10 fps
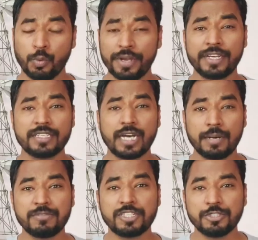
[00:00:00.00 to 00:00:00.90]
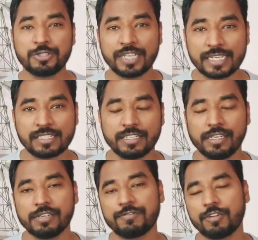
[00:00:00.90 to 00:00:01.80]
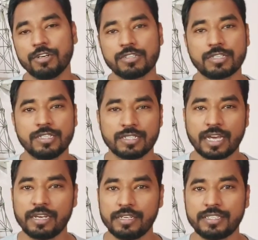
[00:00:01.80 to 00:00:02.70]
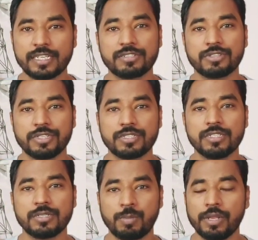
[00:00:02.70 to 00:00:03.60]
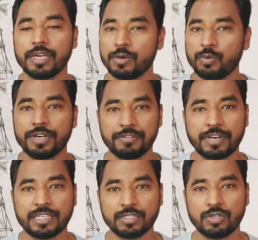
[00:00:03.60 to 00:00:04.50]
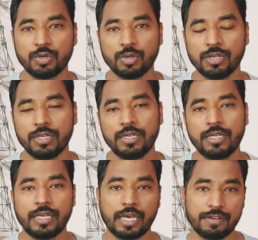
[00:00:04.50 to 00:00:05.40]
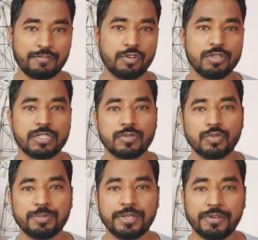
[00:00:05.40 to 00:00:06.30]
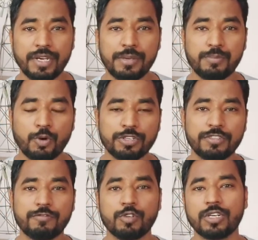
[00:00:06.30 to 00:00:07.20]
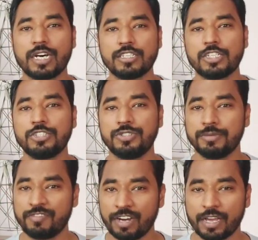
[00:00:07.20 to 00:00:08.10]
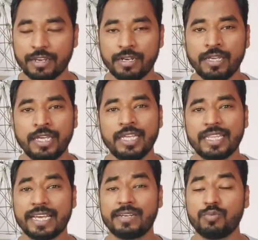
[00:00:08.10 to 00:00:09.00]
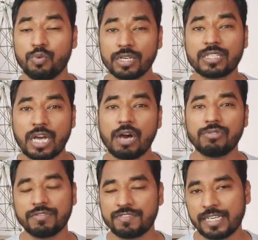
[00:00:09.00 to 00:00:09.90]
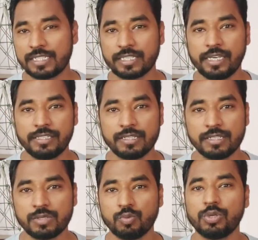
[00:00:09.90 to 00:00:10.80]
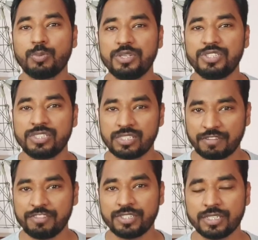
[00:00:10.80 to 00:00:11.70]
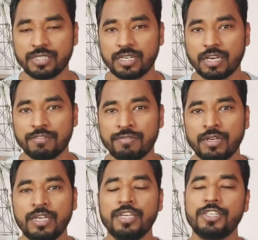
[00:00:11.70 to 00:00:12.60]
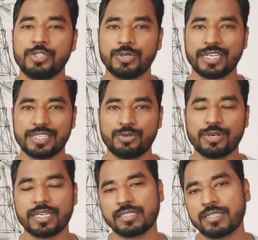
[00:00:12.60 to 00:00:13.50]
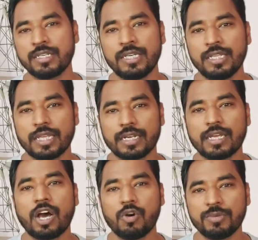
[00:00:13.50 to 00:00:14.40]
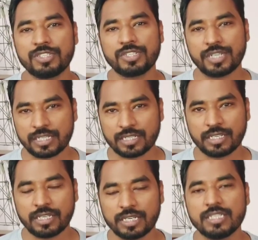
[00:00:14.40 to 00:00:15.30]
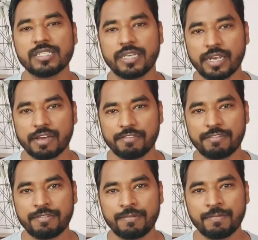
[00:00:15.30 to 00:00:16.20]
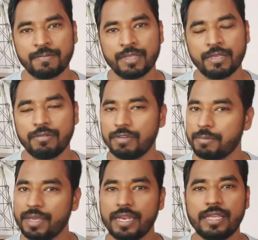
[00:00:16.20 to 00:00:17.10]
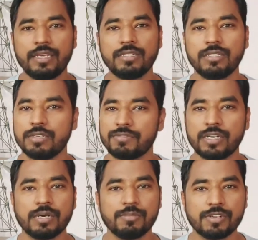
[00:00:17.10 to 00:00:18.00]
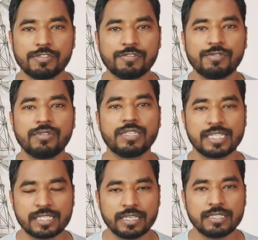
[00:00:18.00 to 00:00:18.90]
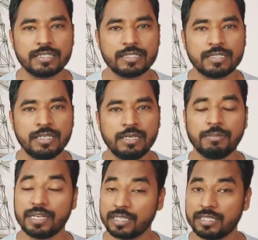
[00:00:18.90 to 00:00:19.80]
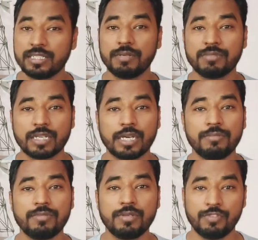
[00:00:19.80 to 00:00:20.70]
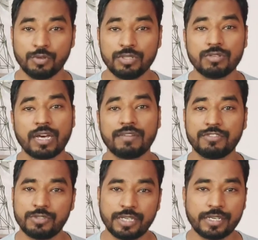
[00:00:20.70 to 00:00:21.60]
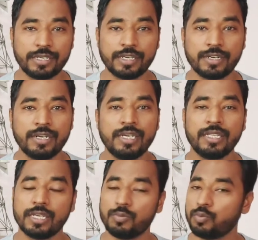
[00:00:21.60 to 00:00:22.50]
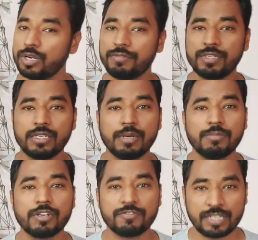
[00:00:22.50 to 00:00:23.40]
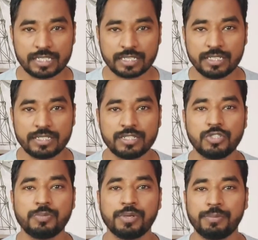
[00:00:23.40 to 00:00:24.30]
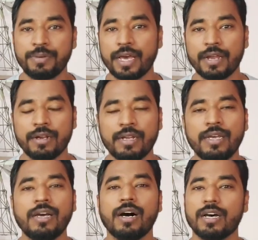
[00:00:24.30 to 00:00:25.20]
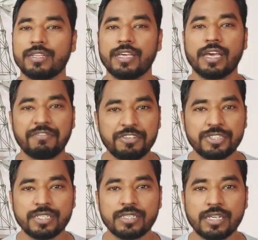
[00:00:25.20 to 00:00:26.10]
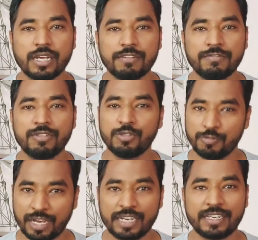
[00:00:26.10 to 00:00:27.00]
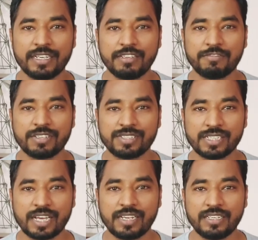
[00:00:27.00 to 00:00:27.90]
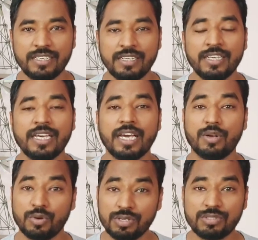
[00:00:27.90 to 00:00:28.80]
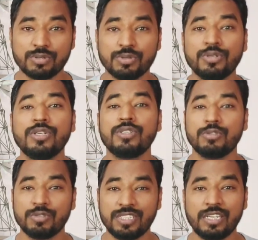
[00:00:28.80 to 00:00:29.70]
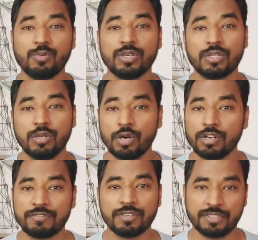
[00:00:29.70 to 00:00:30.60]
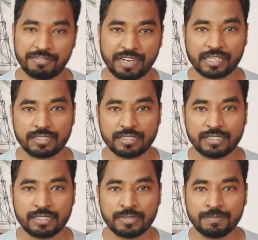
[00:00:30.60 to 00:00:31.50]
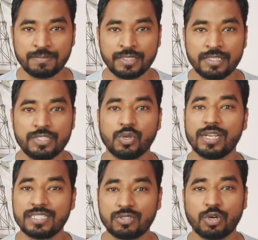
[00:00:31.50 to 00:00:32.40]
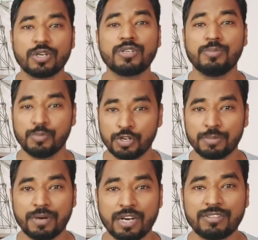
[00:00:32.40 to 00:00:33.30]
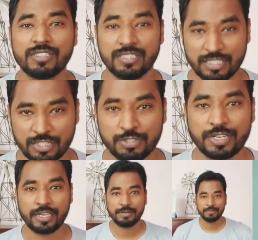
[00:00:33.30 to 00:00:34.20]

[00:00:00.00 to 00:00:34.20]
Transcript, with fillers: When it comes to testing, of course, designing test cases play a very vital role. And of course, it would be really important for us to define that what count of test cases would be sufficient enough to address that how much testing is enough. We may need different number of test cases, but at the same time, we also have to take care that whatever number of test cases you prepare, are they efficient enough to validate the functionality and also to deal with a lot of other factors. So let's talk more about this today.